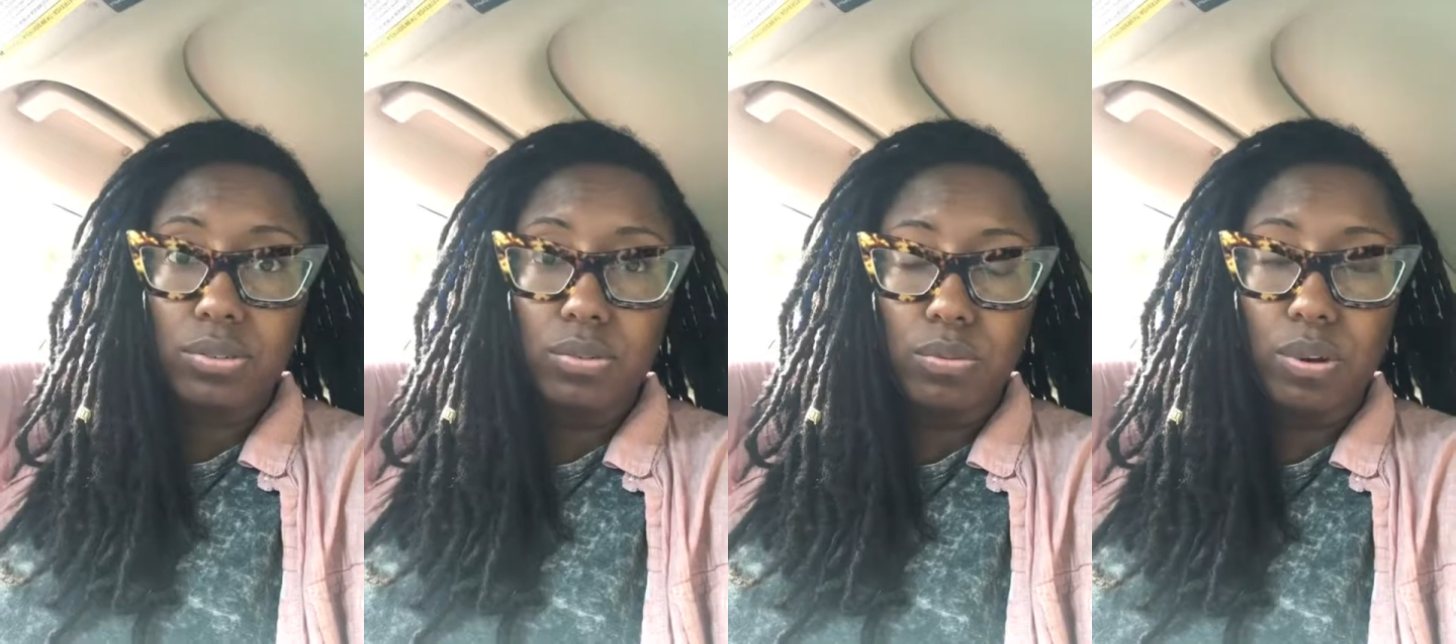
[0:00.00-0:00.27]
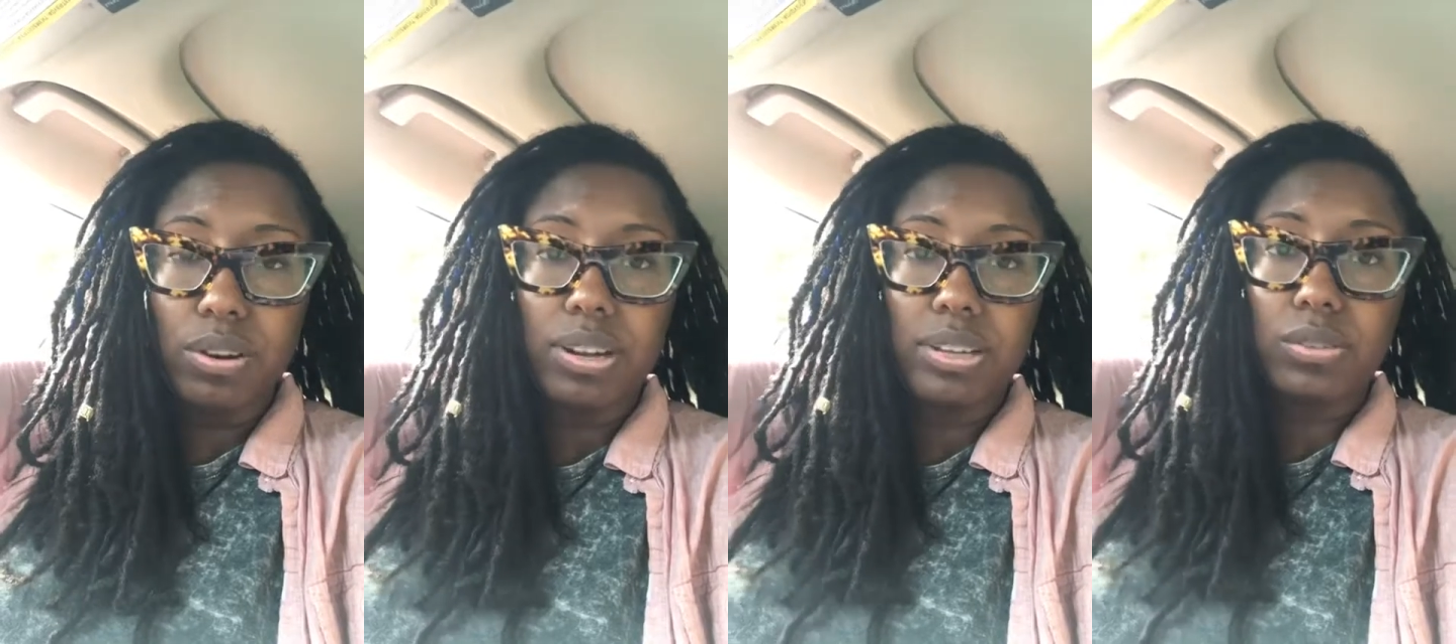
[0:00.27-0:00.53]
who
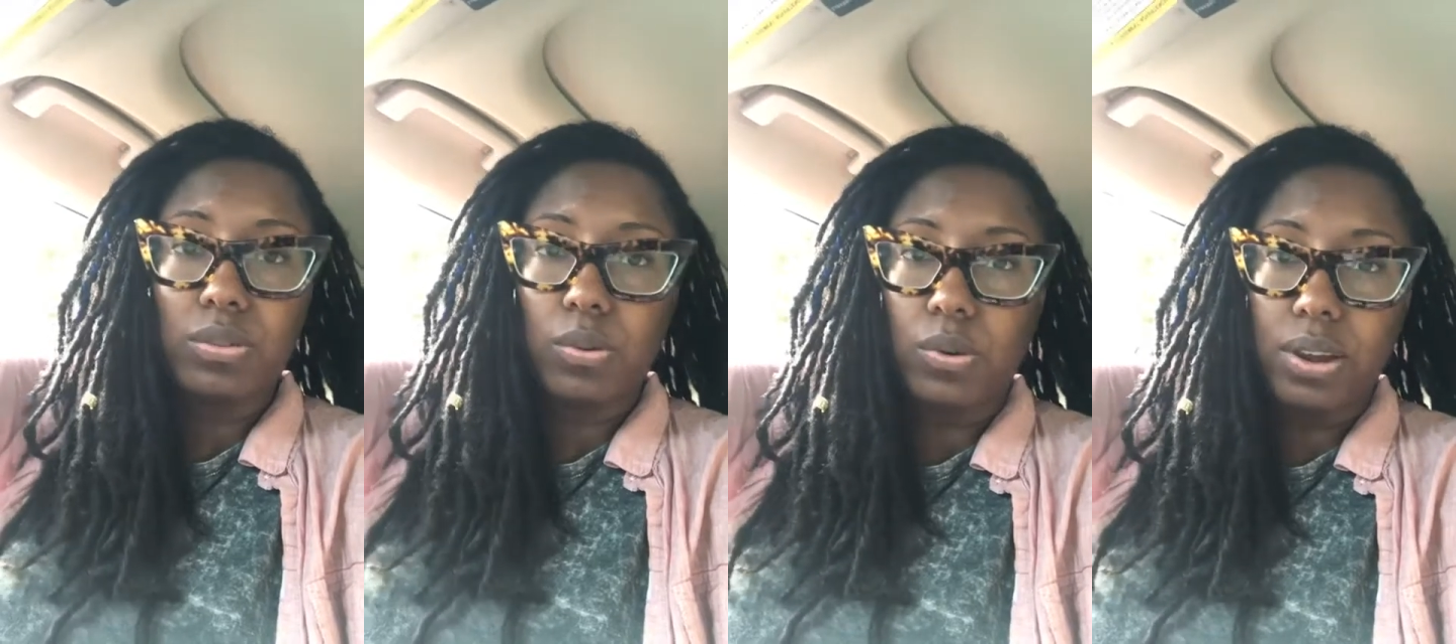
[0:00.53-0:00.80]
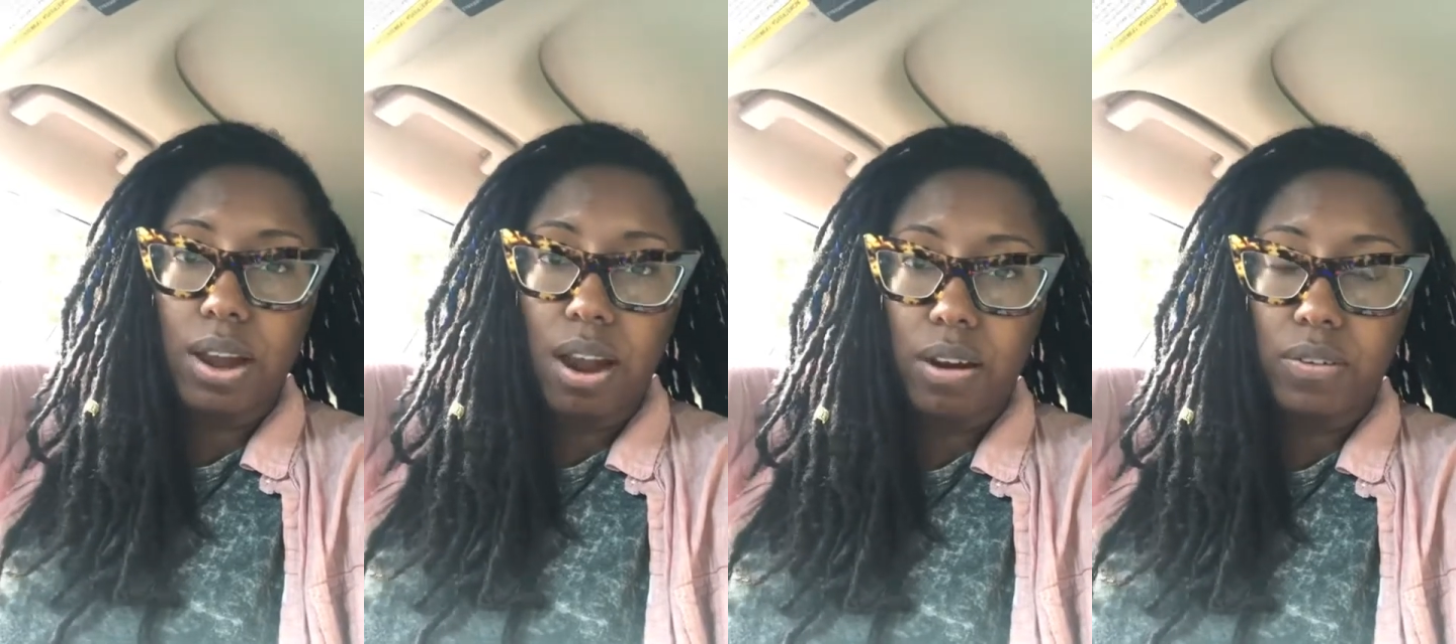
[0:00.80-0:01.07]
work as
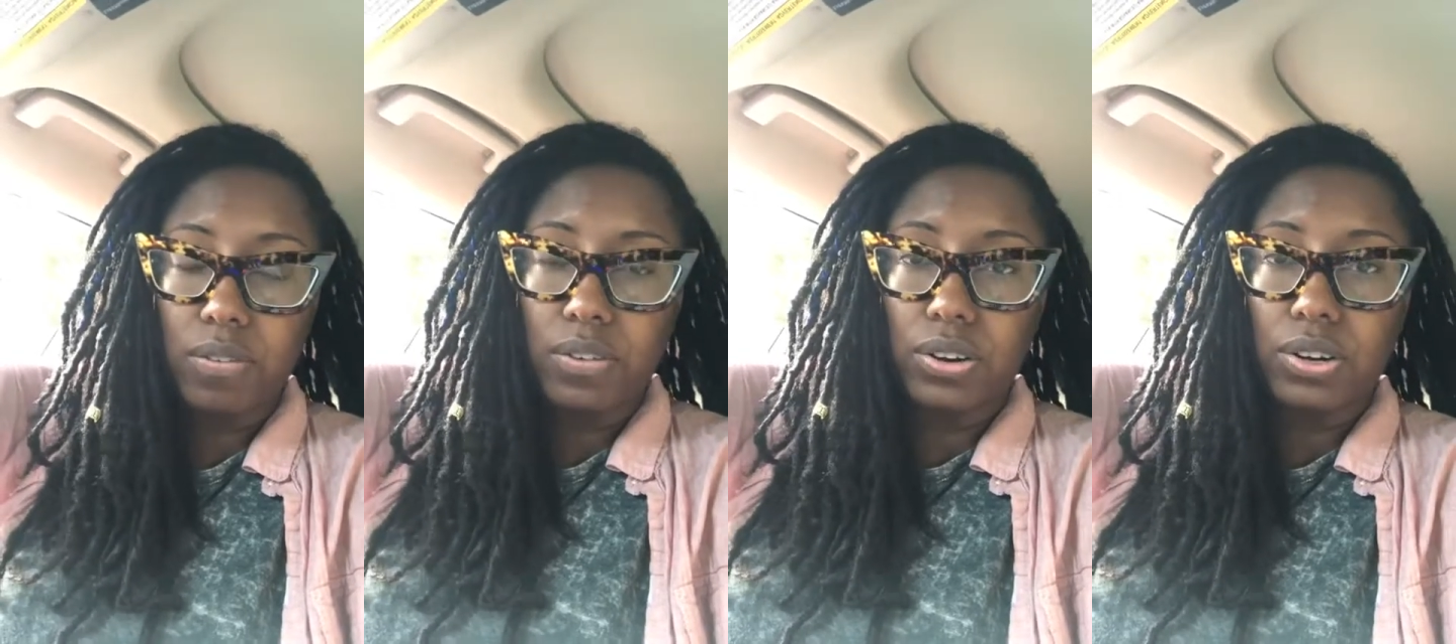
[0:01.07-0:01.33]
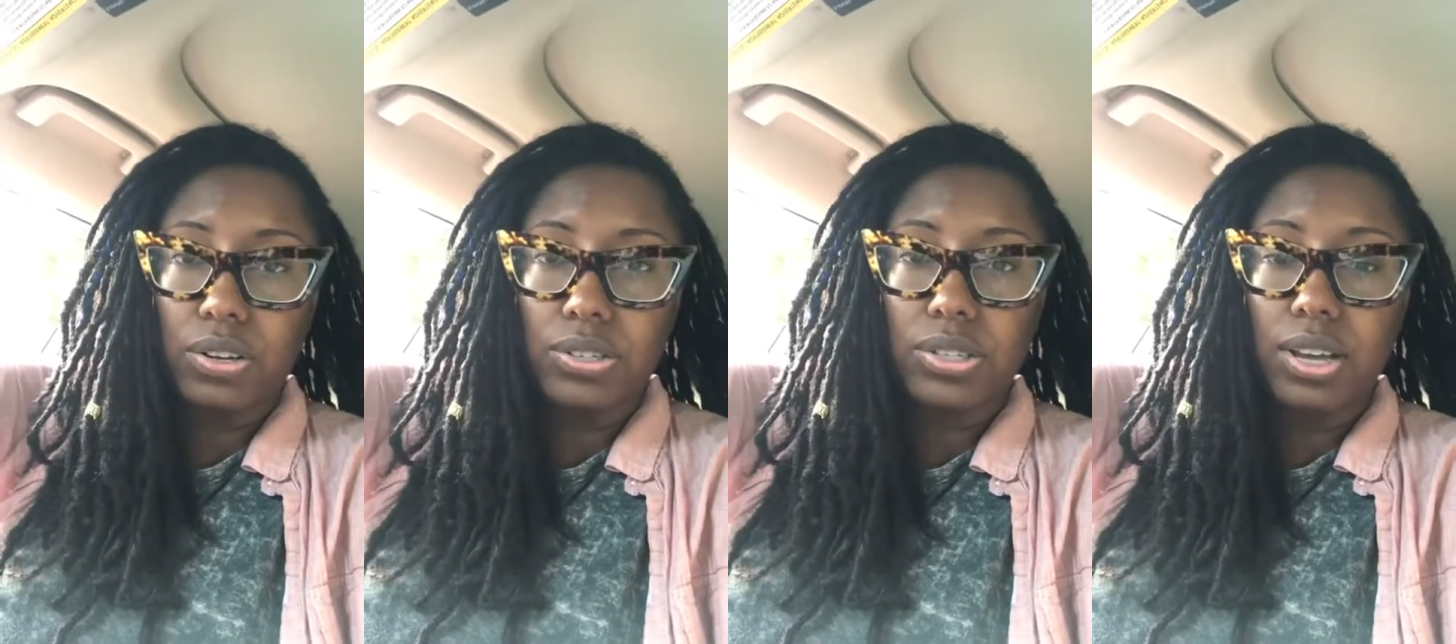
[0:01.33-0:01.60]

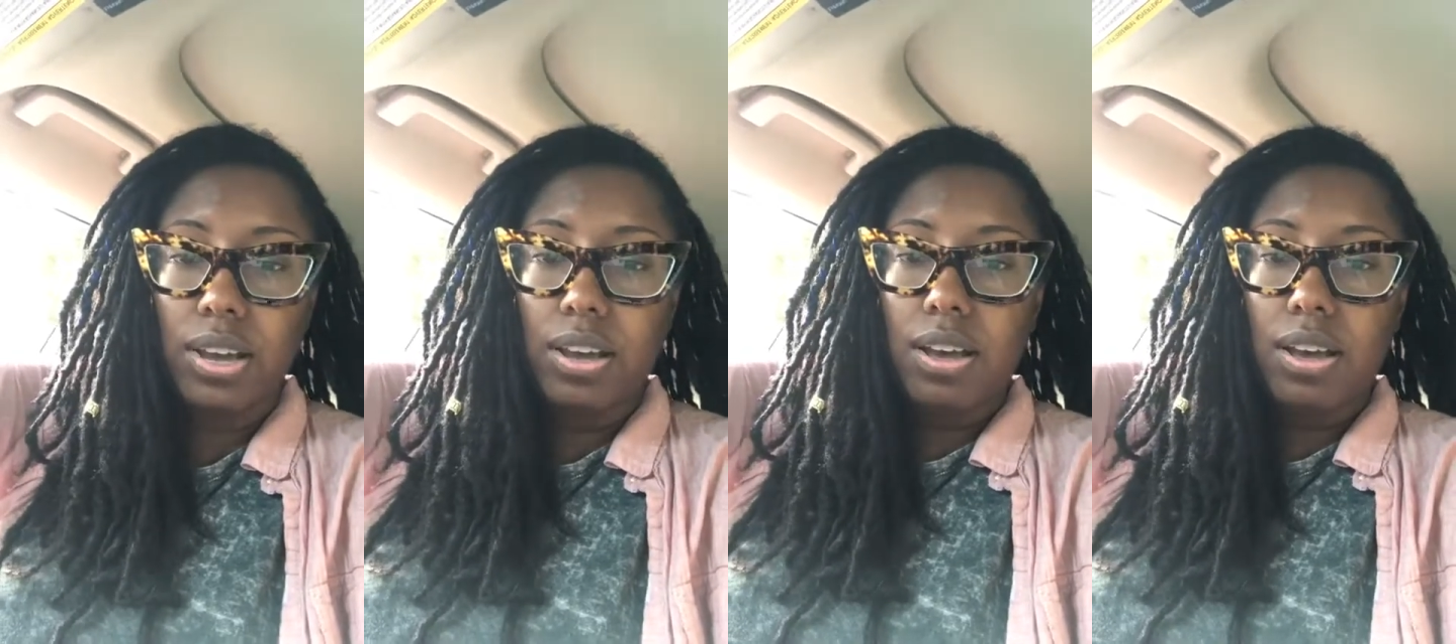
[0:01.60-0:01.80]
choreographers